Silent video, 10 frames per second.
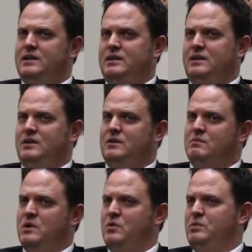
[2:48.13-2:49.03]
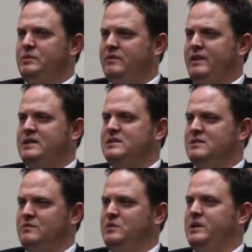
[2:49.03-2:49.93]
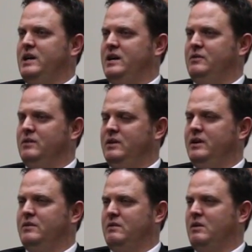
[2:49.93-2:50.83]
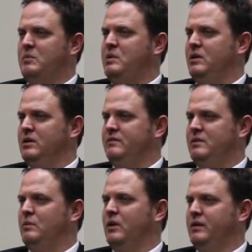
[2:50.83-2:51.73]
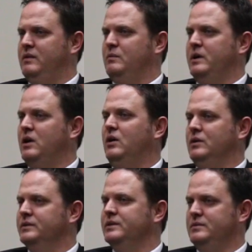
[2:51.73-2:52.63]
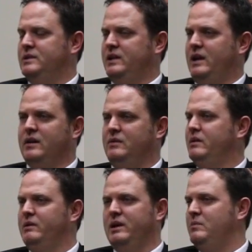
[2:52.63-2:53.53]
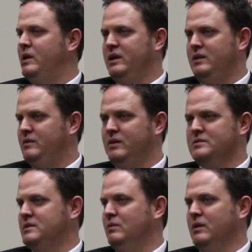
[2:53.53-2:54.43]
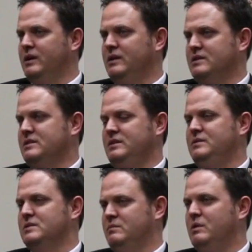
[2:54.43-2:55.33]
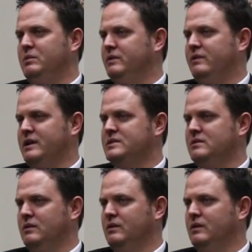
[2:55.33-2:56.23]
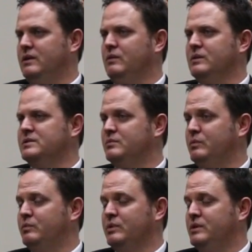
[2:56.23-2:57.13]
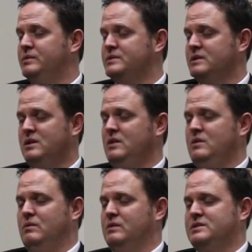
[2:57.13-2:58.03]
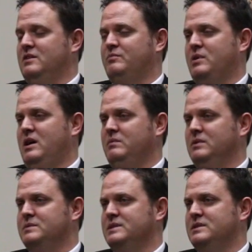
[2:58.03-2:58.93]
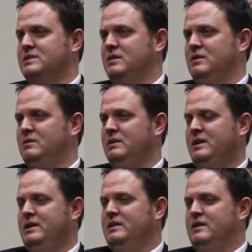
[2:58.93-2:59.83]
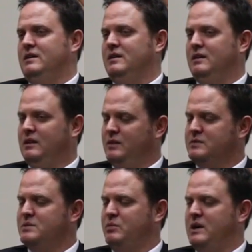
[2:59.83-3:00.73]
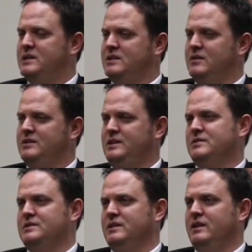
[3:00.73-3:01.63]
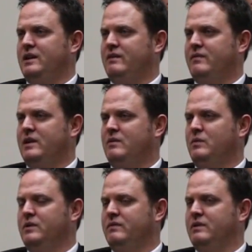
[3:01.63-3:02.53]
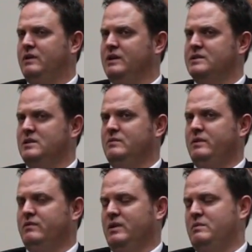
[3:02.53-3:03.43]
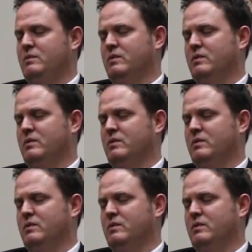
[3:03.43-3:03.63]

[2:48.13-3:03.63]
You know, mobile devices of one kind or another are a part of the work that we all do today. I don't know anybody who goes to work and doesn't use a mobile device to learn or to produce or to solve problems, and so a little surprised that our teachers didn't have that. One of the things that we've really been